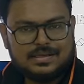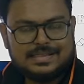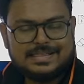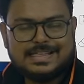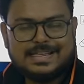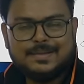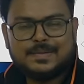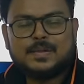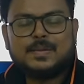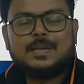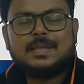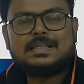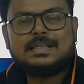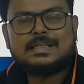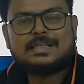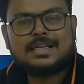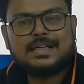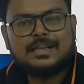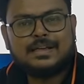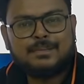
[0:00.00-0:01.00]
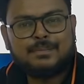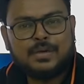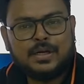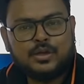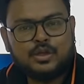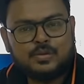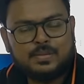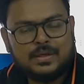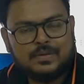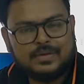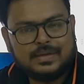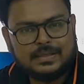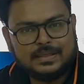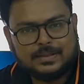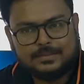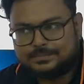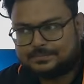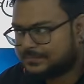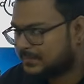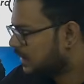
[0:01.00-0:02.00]
Same species can reproduce between
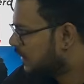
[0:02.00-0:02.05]
them.